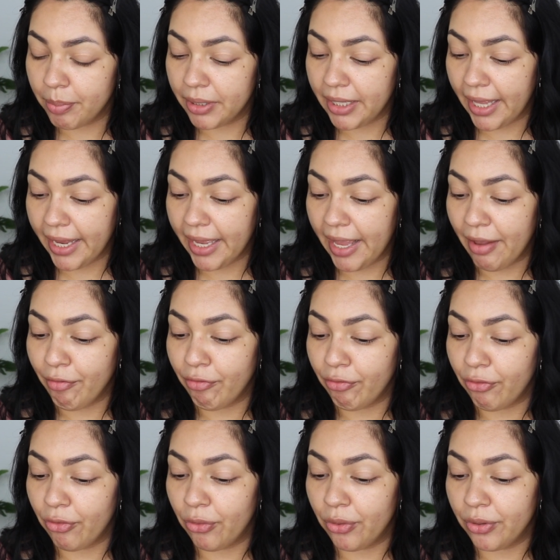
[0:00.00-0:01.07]
but like a
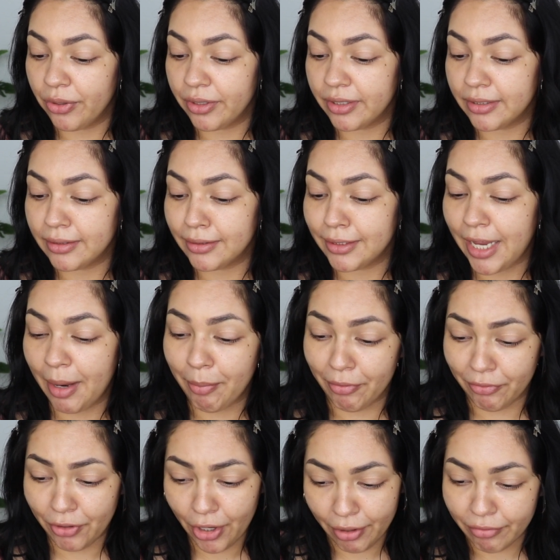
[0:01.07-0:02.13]
full type
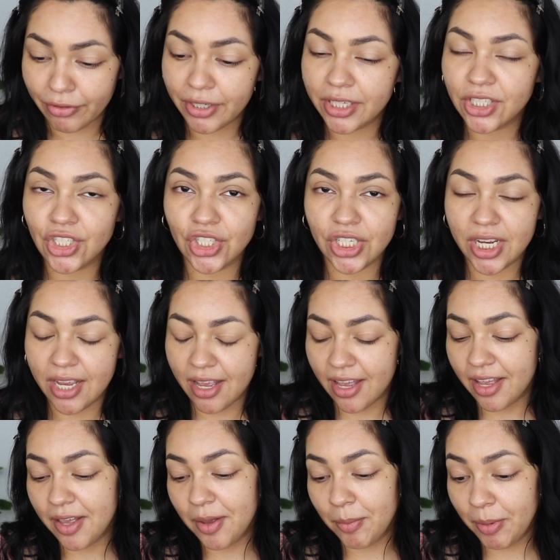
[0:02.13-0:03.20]
of coverage
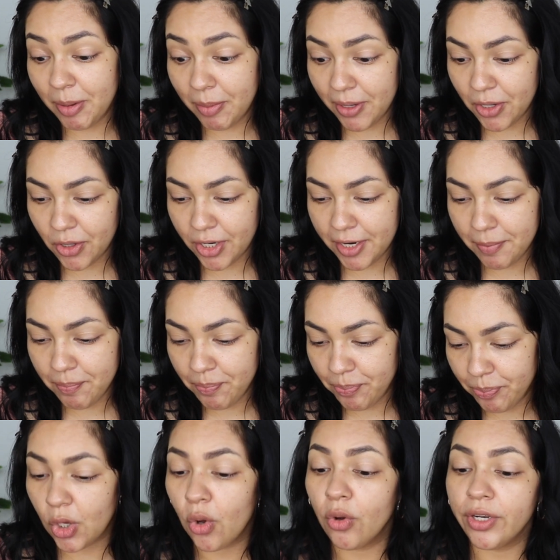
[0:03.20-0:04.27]
BB cream.
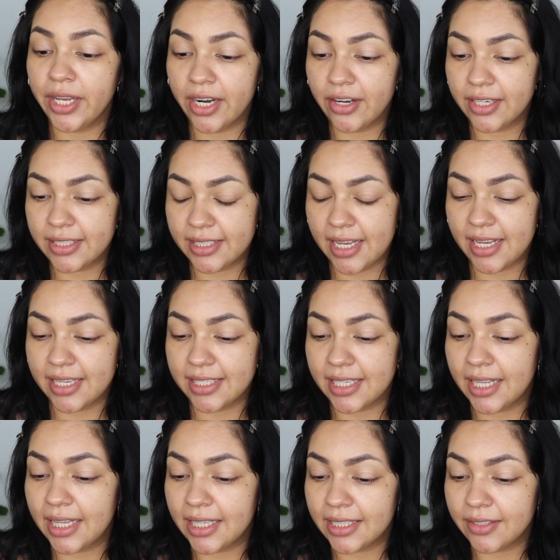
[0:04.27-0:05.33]
So on here it
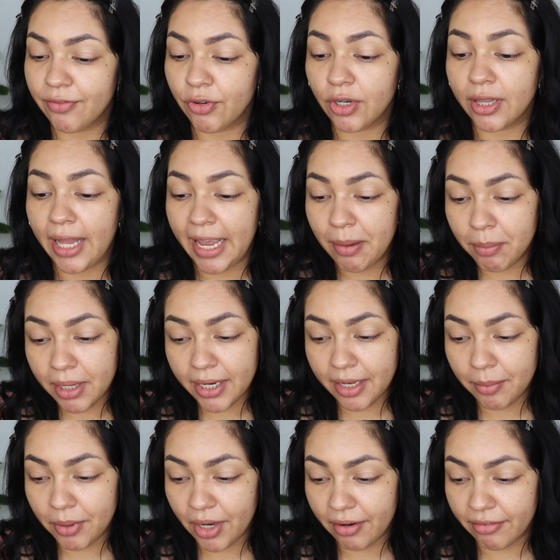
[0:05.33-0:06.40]
says, for light
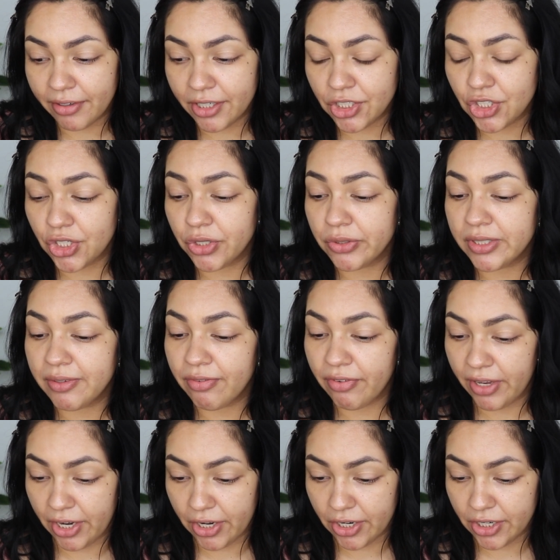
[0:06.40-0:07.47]
medium coverage, use
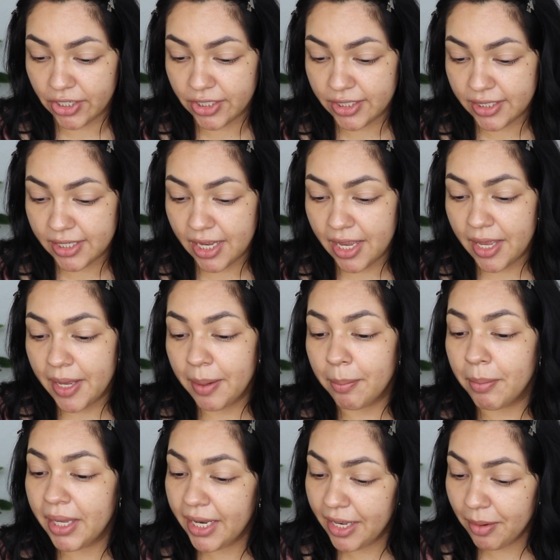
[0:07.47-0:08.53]
fingers.
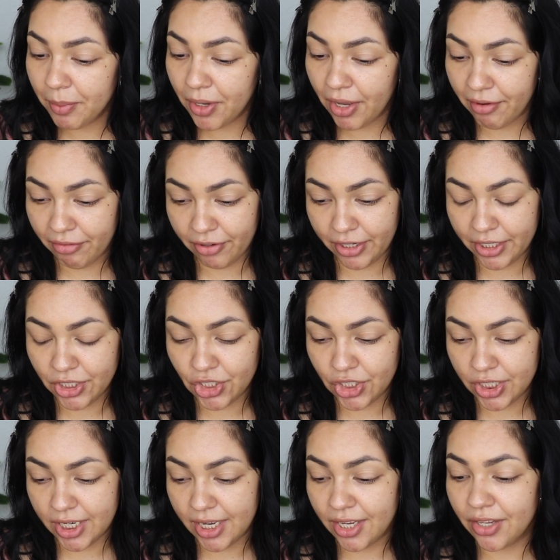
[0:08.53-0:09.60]
Medium
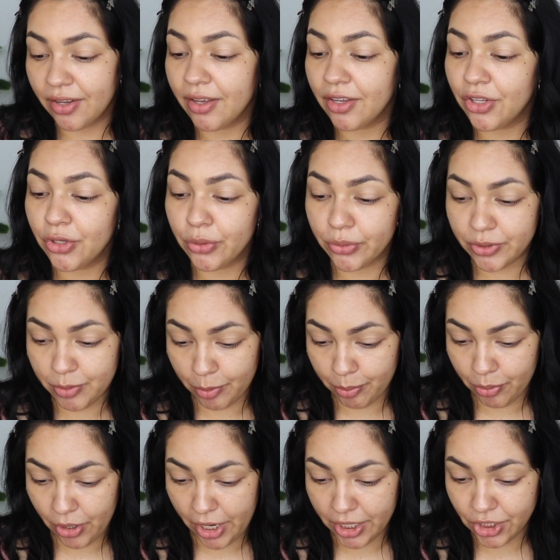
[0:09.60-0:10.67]
coverage, use a
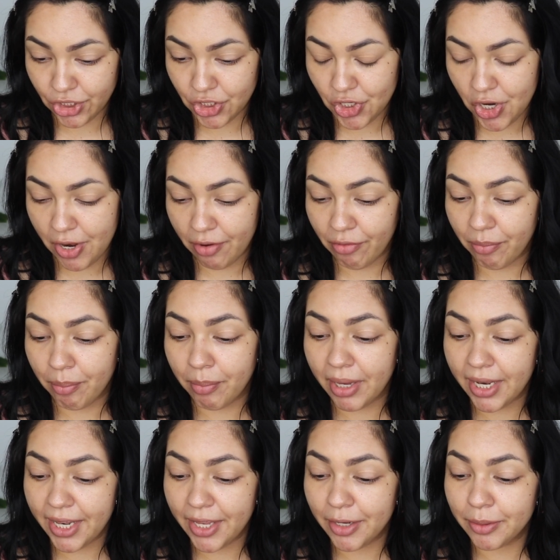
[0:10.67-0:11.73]
brush.
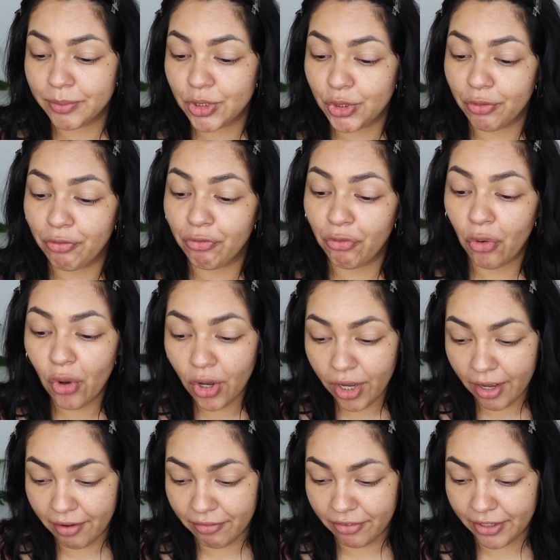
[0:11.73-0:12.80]
Medium to full
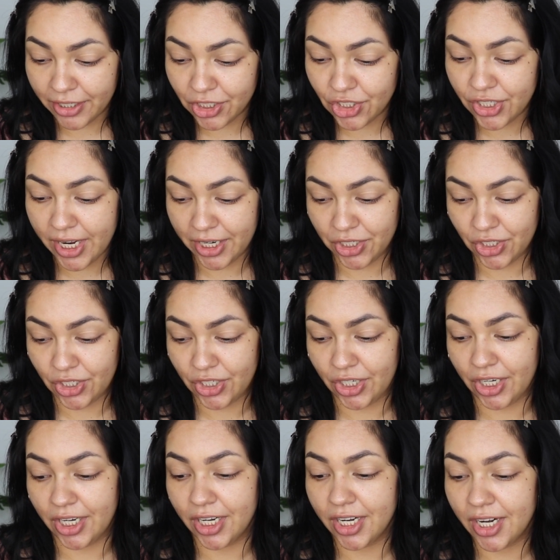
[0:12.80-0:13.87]
coverage
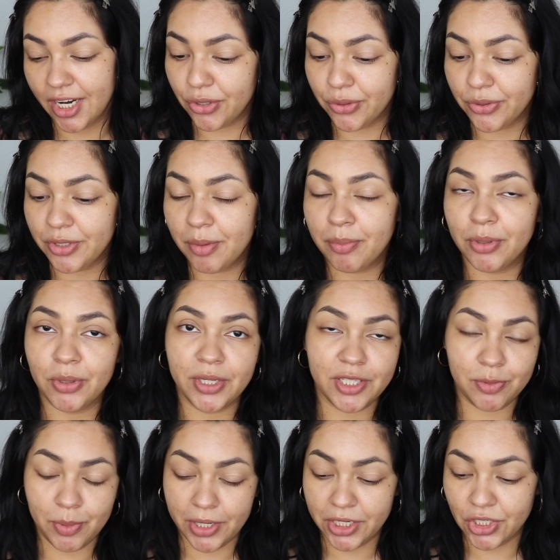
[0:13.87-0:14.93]
texture, use beauty
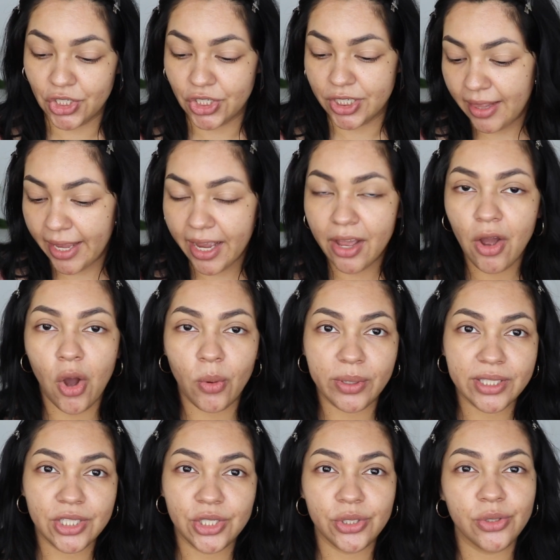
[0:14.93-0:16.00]
sponge. Like I
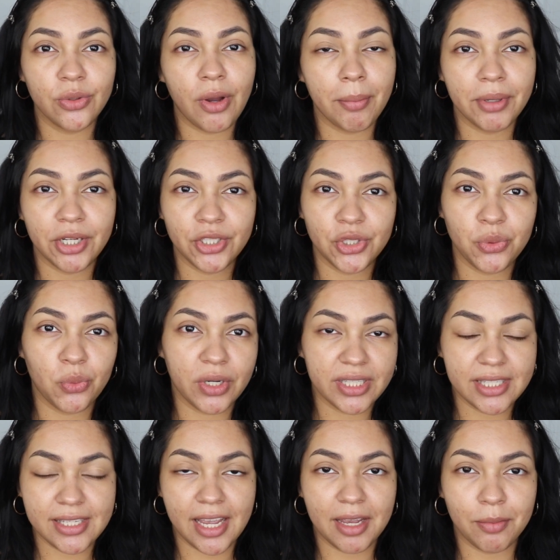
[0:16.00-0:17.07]
always do, I'm gonna do
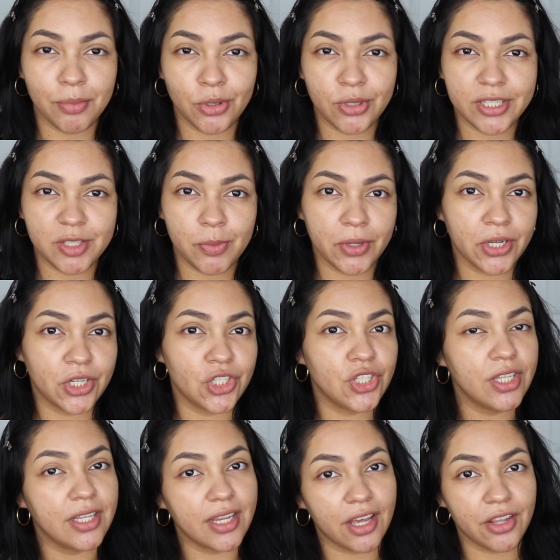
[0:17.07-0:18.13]
one side beauty
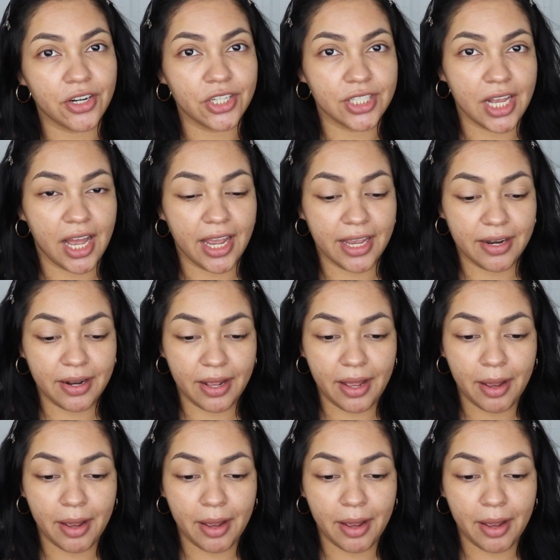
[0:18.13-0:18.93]
sponge, the other side